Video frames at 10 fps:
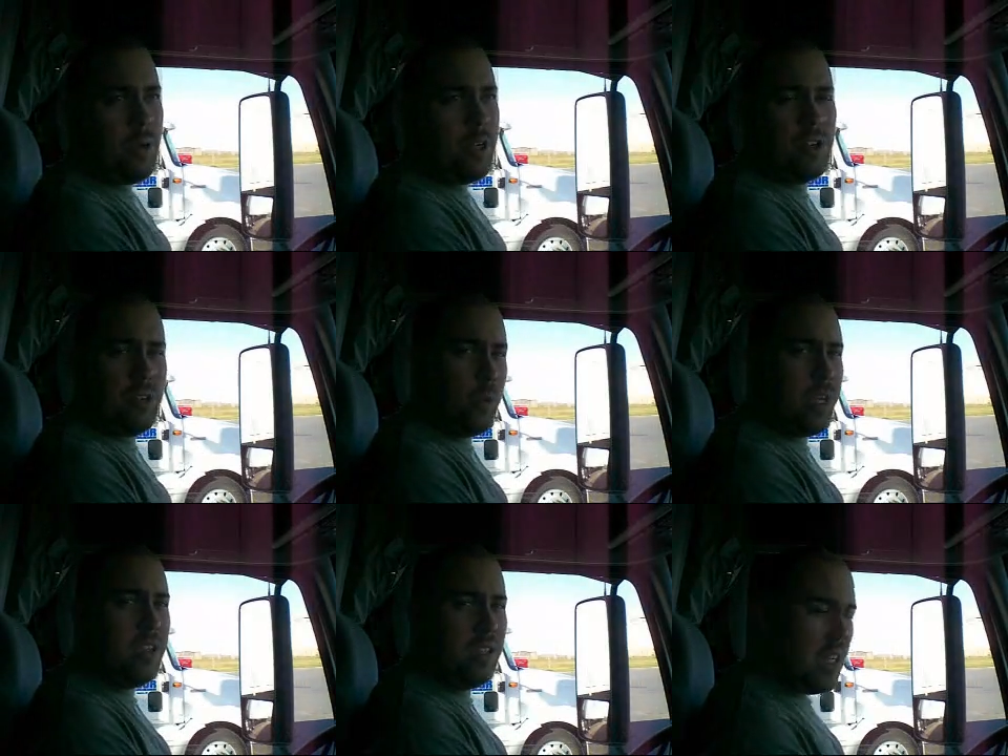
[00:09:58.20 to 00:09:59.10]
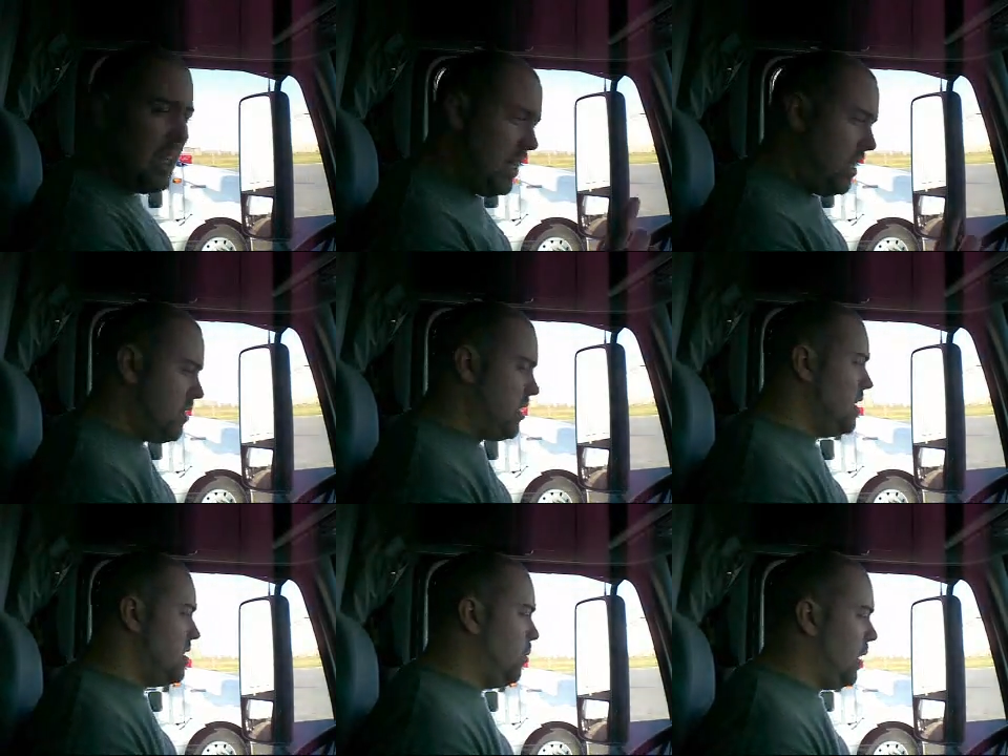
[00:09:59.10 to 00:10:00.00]
do I turn the wheel? There's
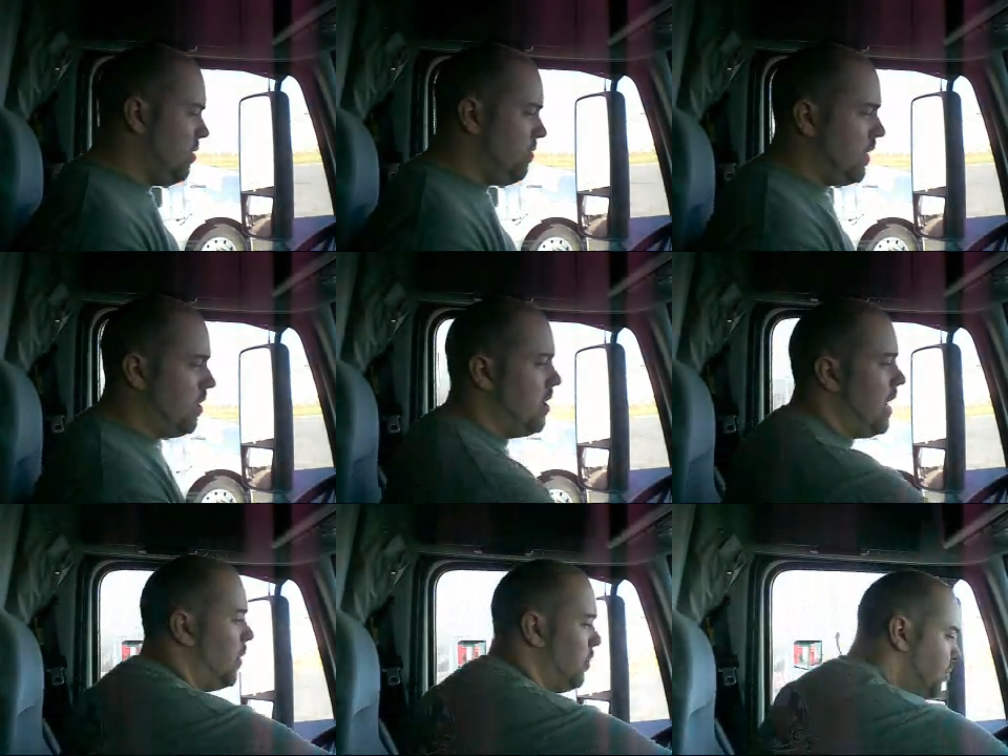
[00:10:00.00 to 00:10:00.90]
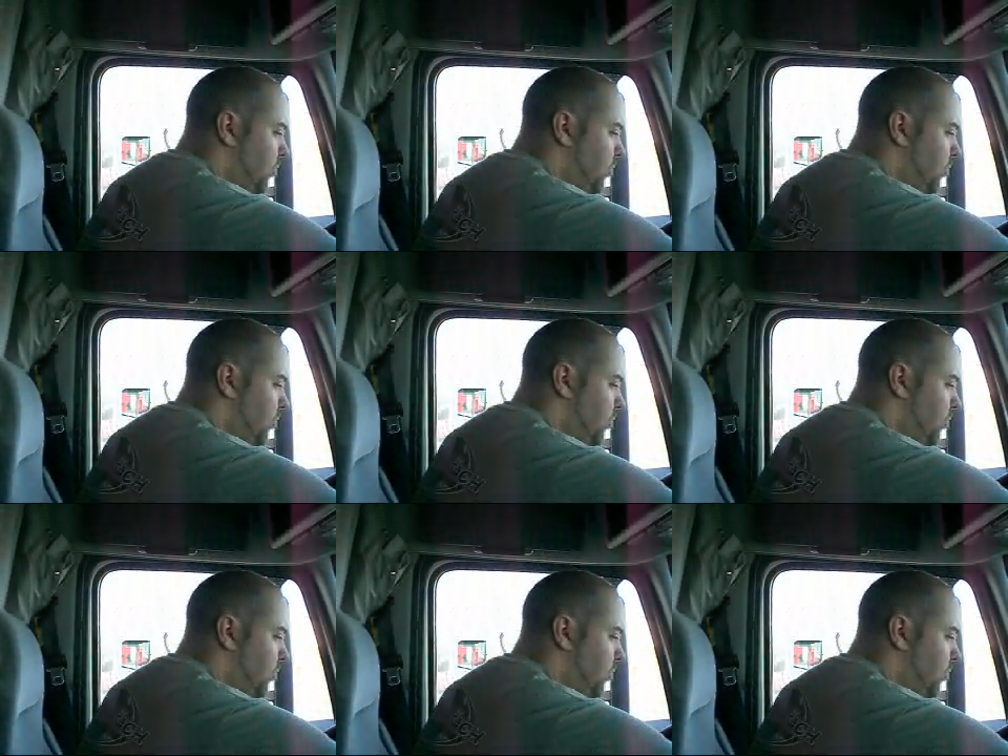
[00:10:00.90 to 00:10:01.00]
an easy way to figure it out.